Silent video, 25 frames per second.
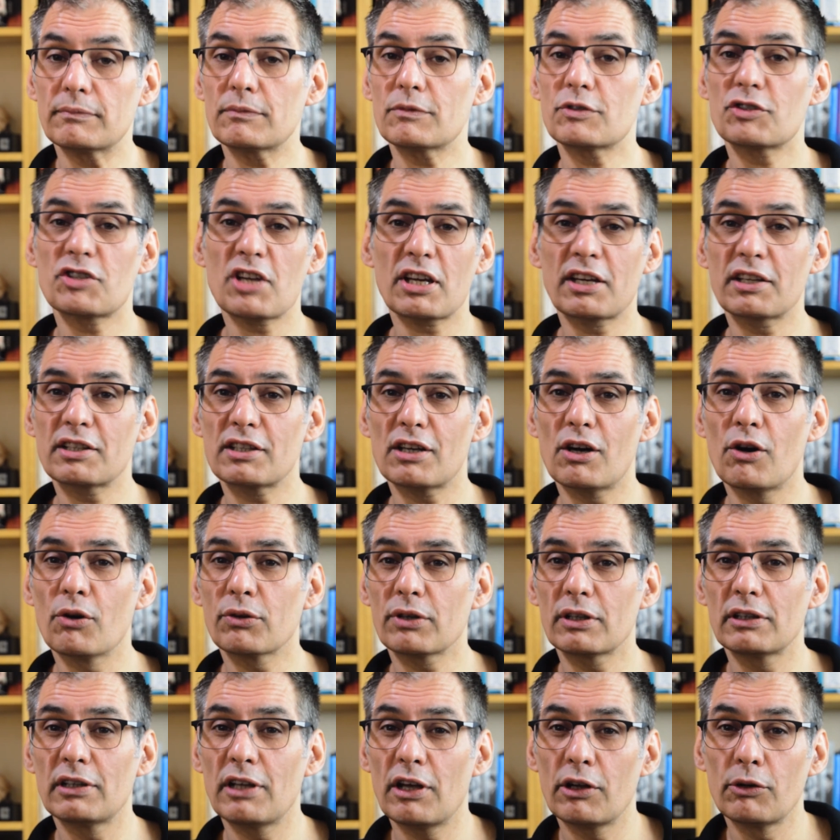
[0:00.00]
Check it out
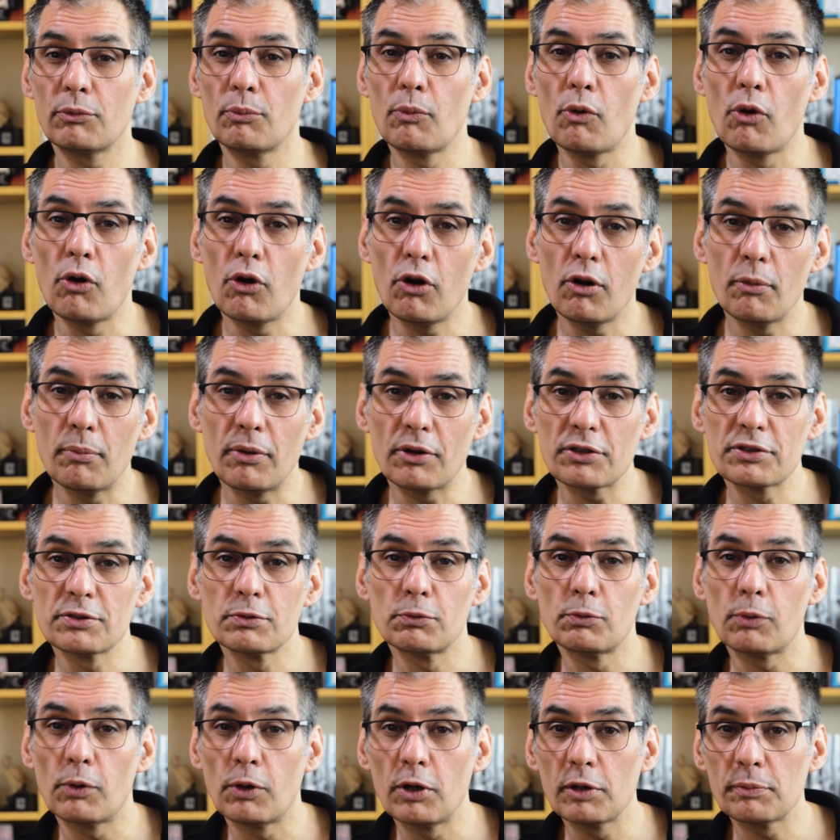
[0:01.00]
and learn more about the
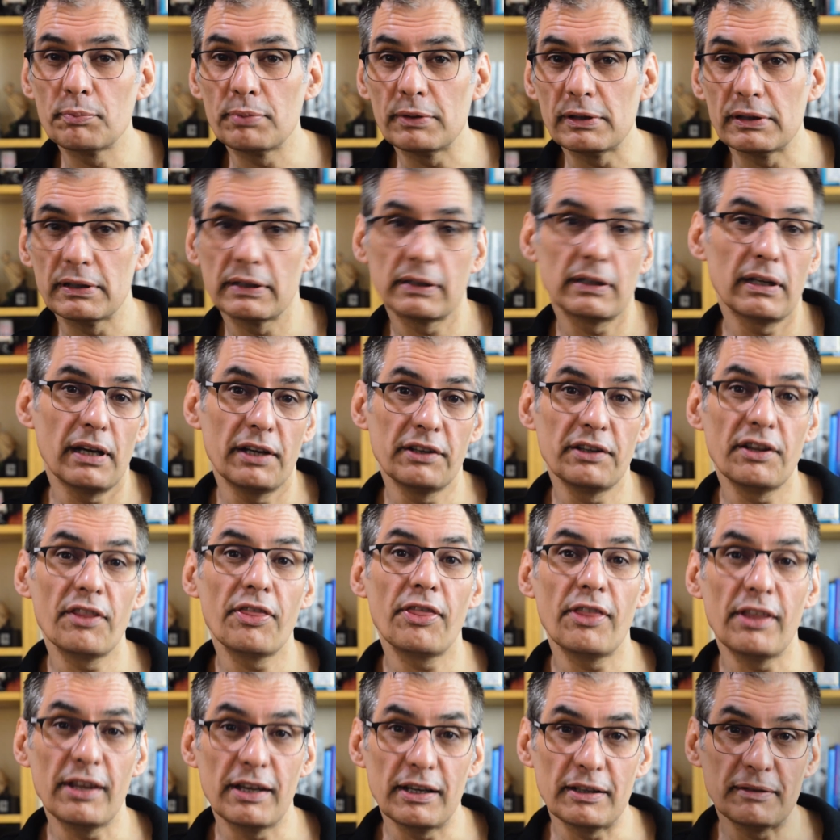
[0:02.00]
world building I
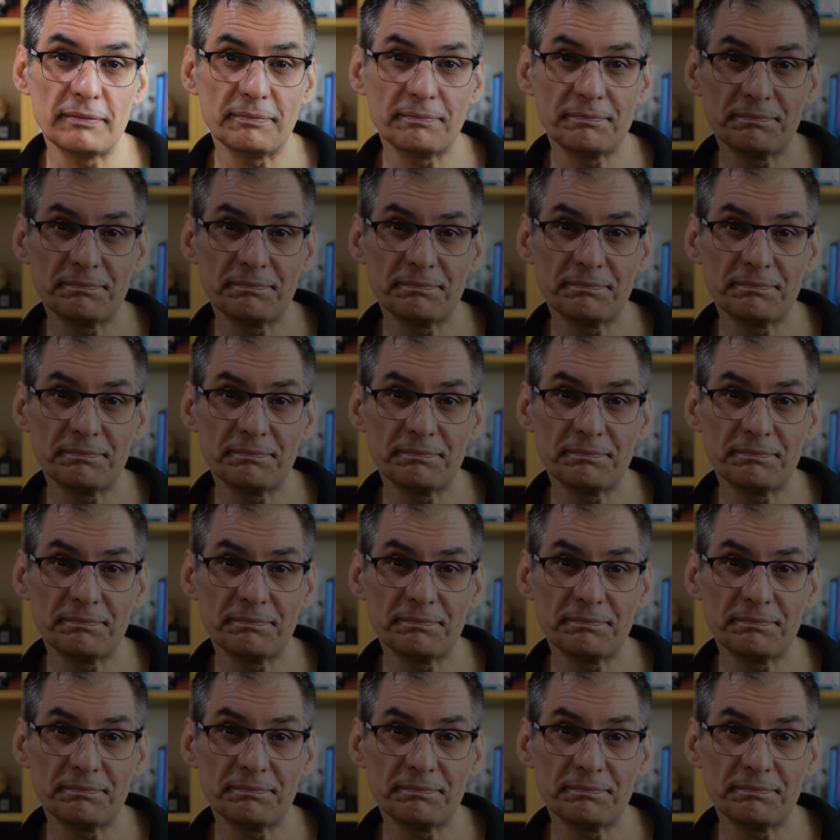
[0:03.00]
did there.